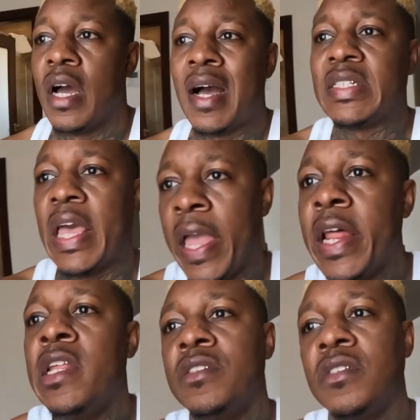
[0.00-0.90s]
us
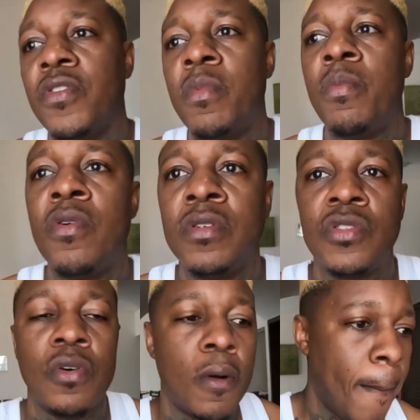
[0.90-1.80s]
aliens from abroad.
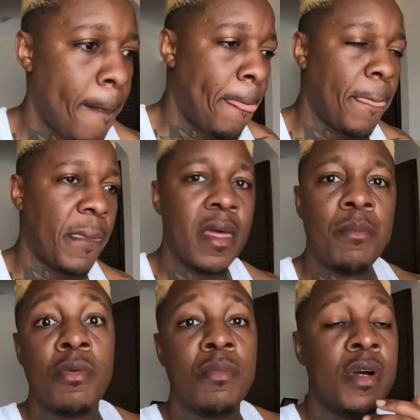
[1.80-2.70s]
So yeah,
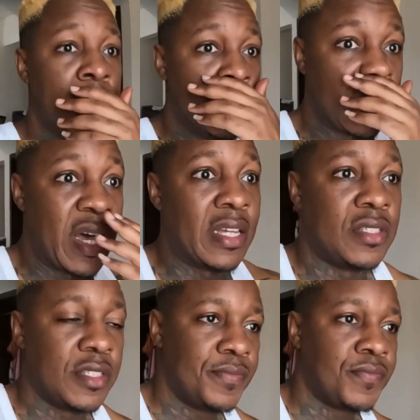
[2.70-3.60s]
boom. So
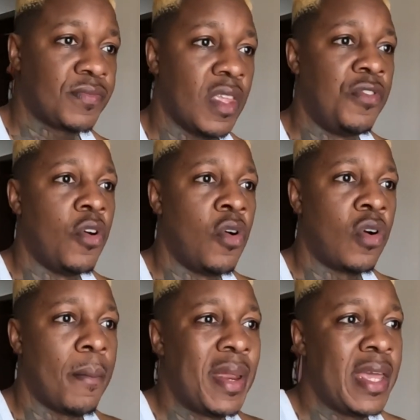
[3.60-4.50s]
guys, if you're
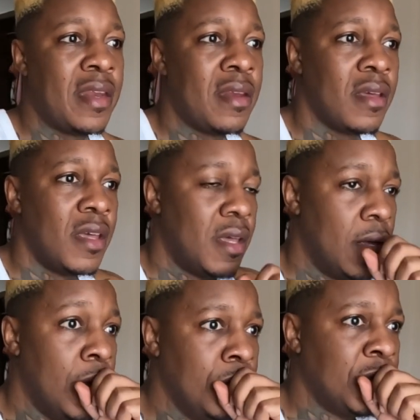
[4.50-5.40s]
coming in,
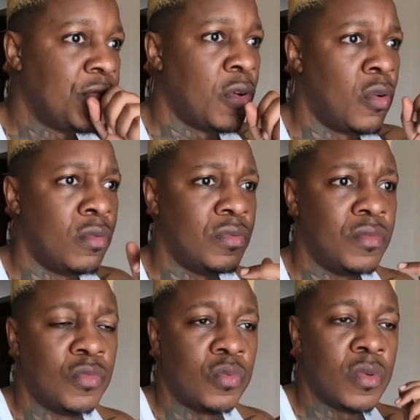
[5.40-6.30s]
if you're
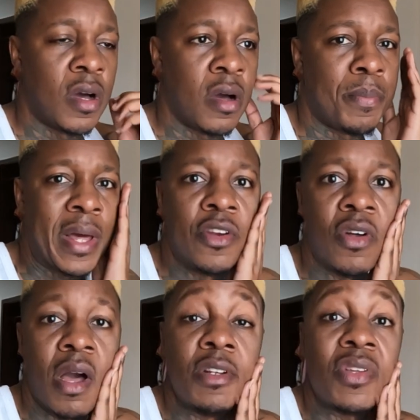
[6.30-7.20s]
planning on
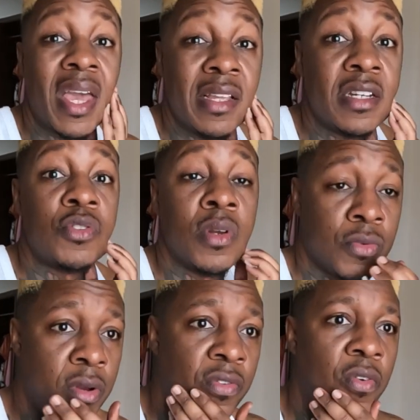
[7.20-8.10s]
coming to Kenya in
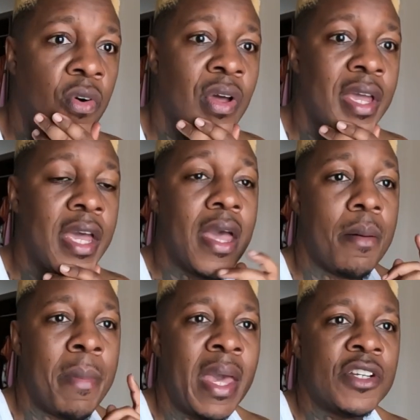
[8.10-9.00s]
2024,
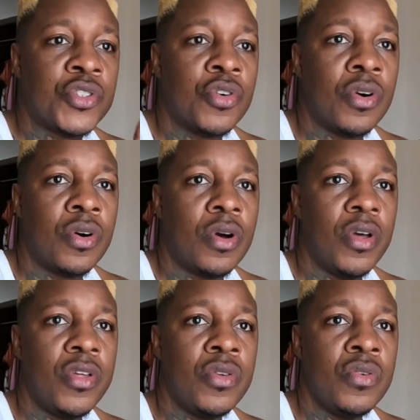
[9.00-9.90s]
make sure
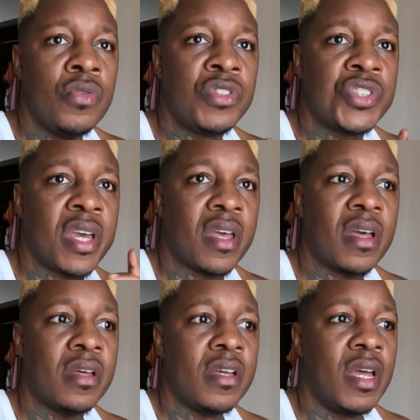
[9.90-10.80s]
you
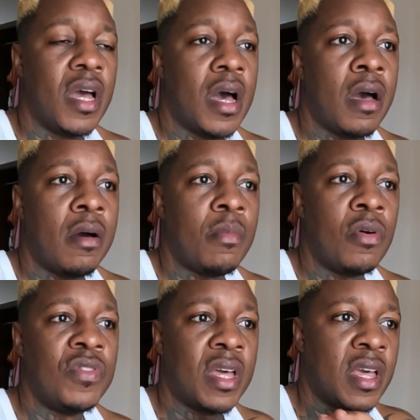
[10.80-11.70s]
check
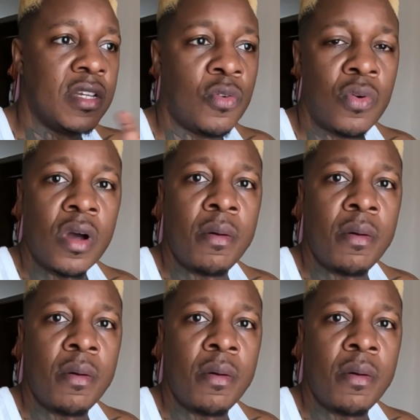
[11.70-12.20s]
on the Kenya